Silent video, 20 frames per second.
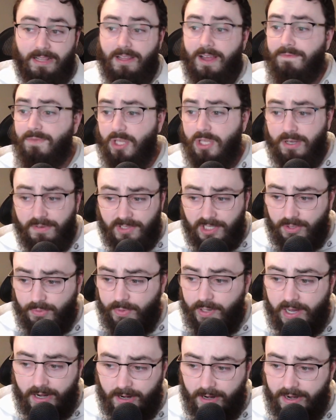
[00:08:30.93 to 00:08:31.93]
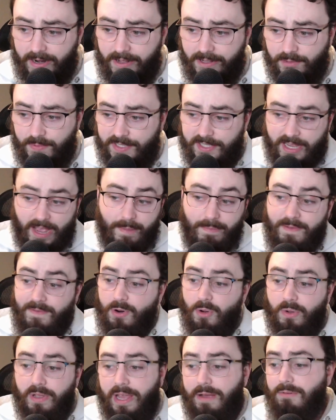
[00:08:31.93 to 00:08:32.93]
I love the UFC 300 announcements. I'm
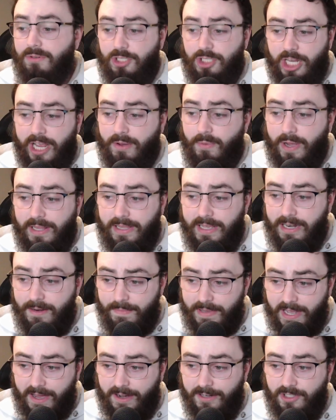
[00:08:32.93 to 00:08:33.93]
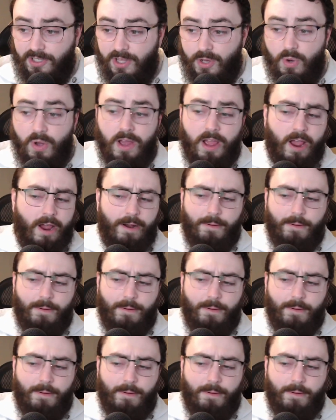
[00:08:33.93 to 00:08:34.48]
even okay with Zhang Weili, to be honest with you.